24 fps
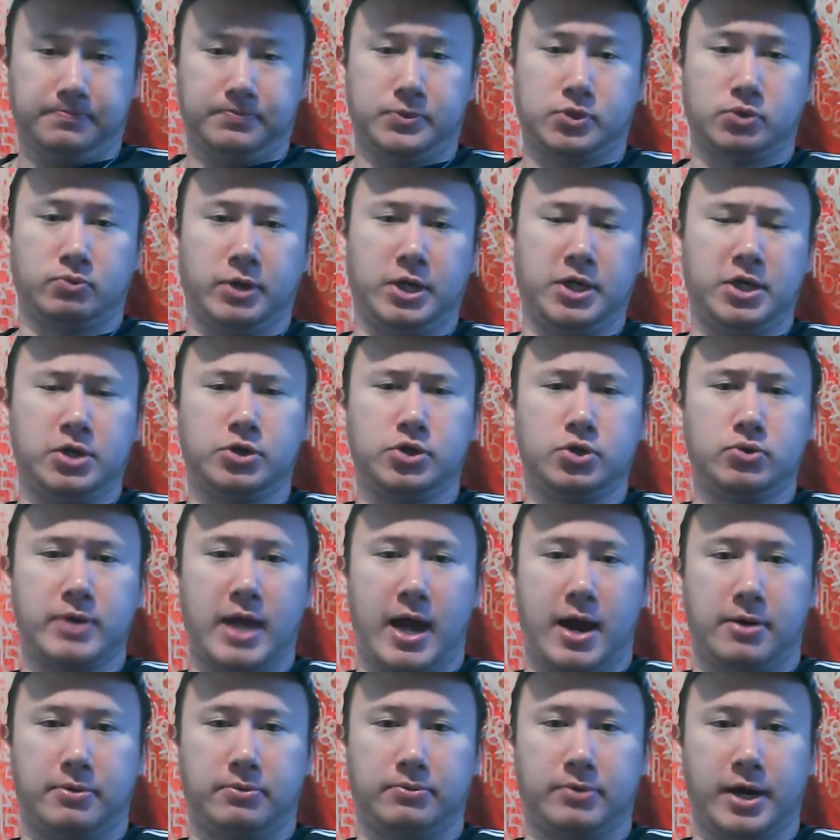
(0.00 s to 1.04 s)
So what do you do
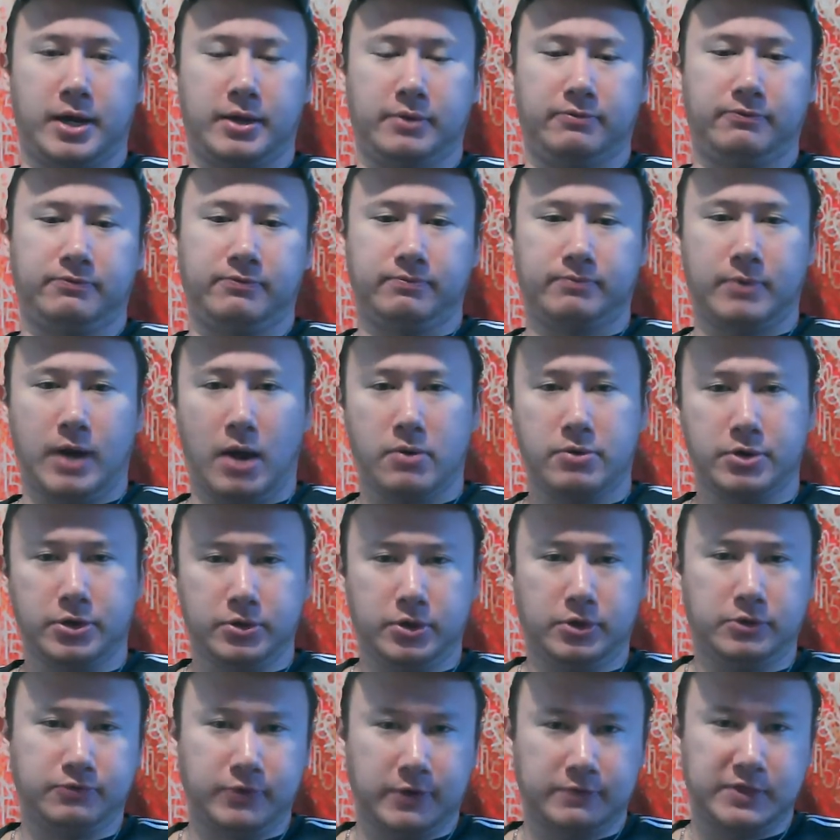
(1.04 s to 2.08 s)
now, right? I want to
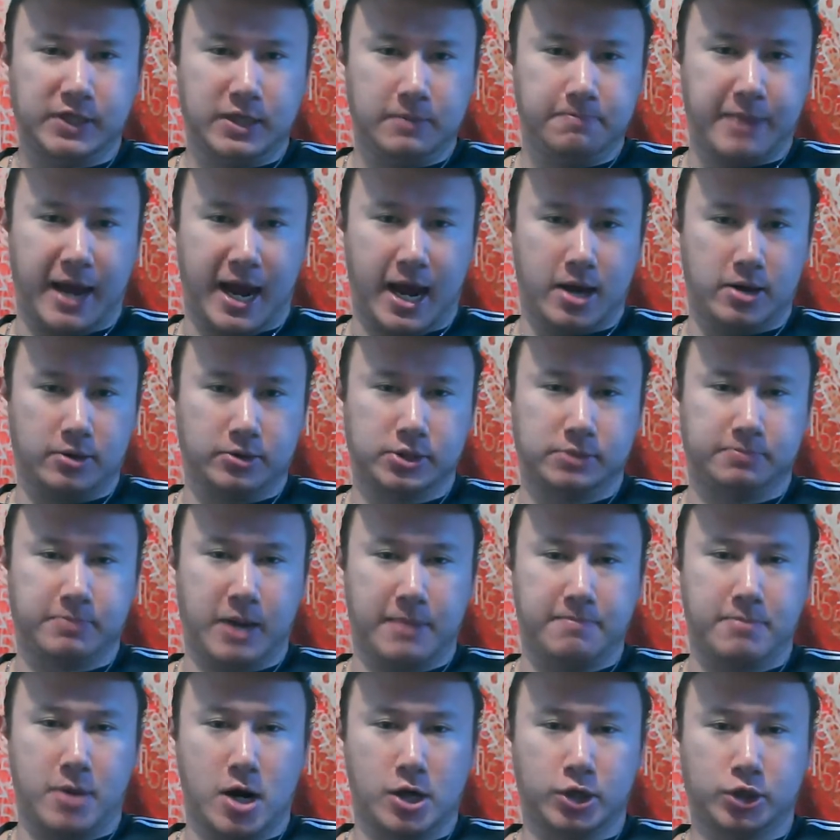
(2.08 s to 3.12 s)
lose 15 pounds
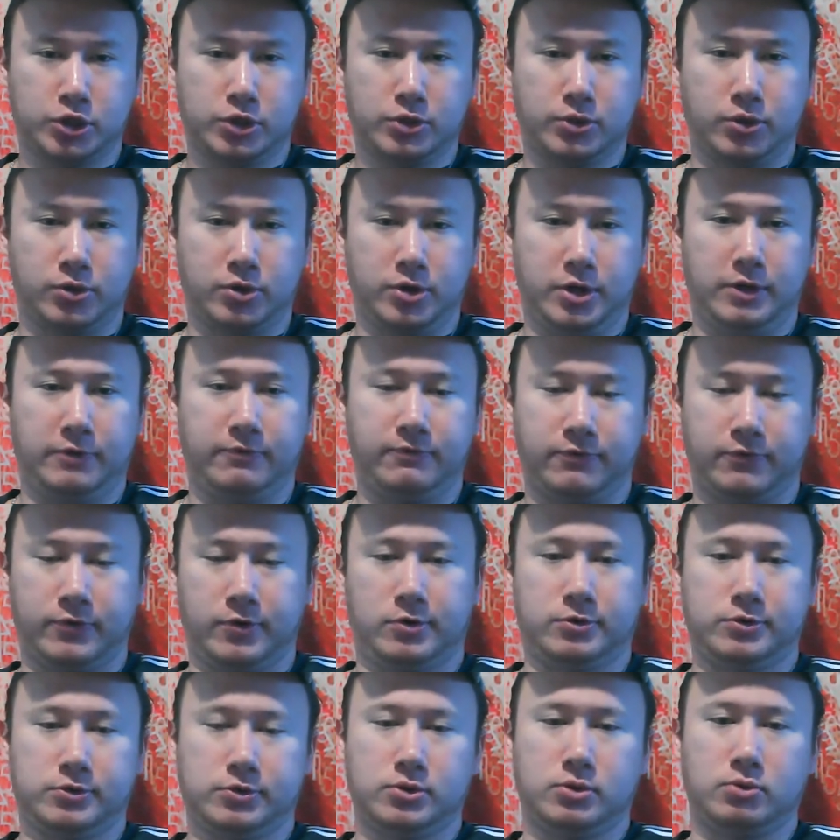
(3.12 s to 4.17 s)
by March
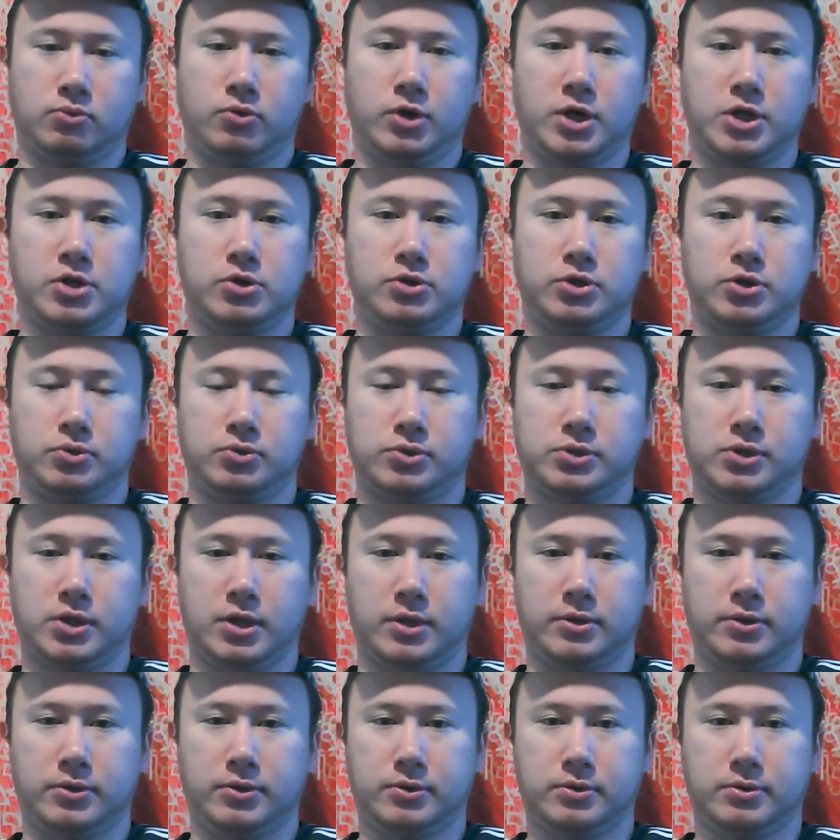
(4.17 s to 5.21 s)
31st. What do you do,
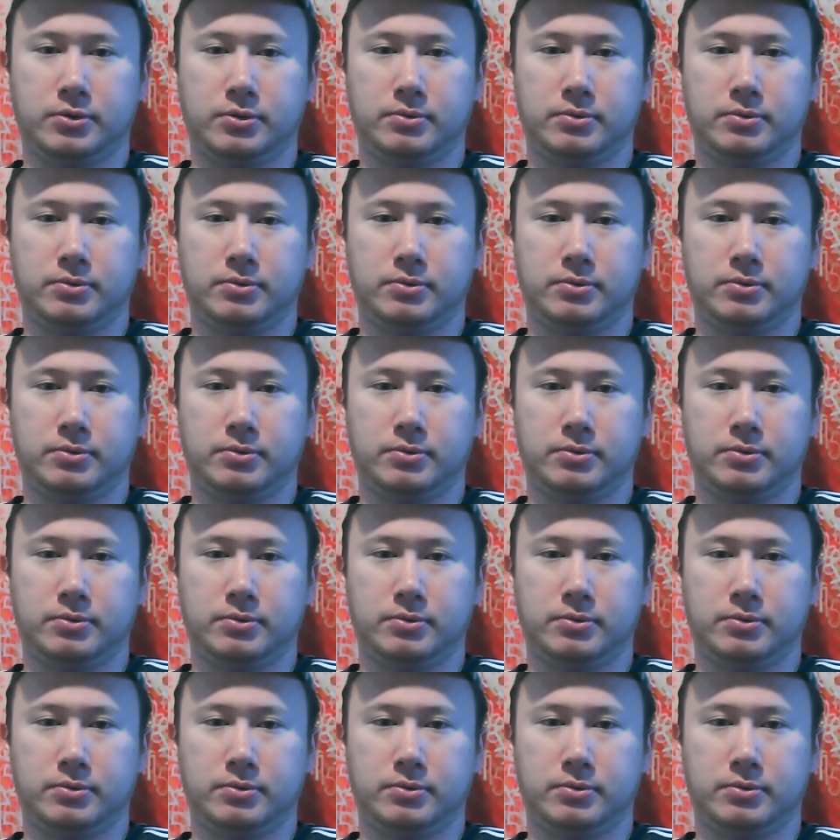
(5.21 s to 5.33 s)
Seiluke?